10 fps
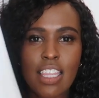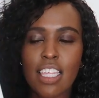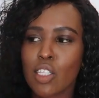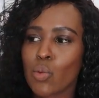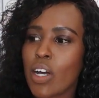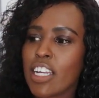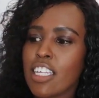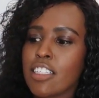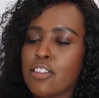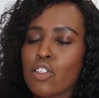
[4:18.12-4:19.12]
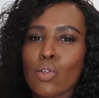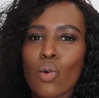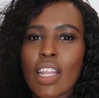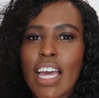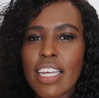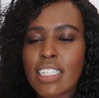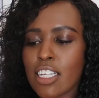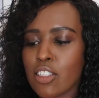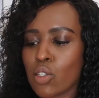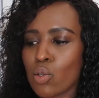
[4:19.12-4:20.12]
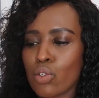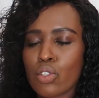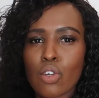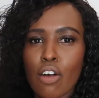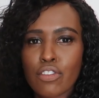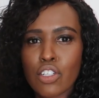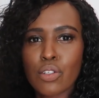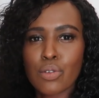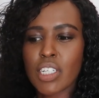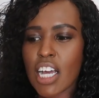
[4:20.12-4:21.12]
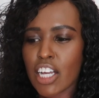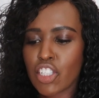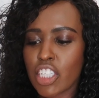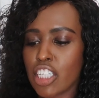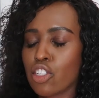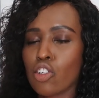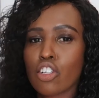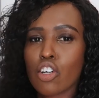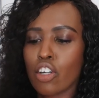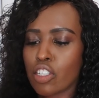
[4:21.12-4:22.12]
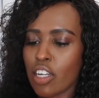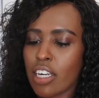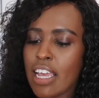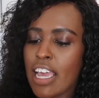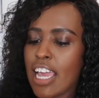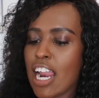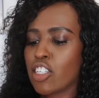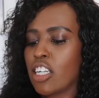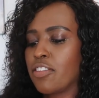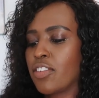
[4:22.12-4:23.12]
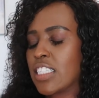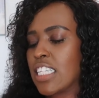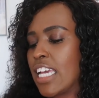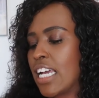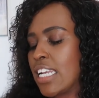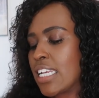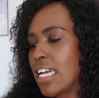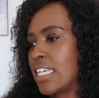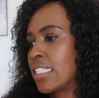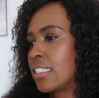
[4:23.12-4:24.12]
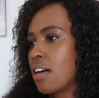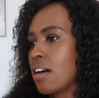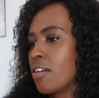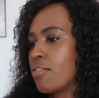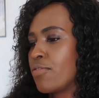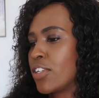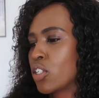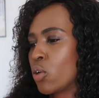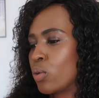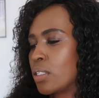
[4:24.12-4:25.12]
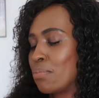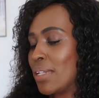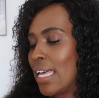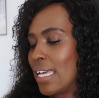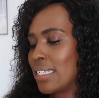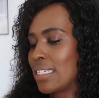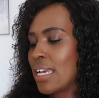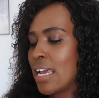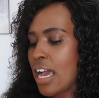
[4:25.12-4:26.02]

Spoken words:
This one is so light and so soft to touch. It is not cotton. It actually feels like a nice viscose blend.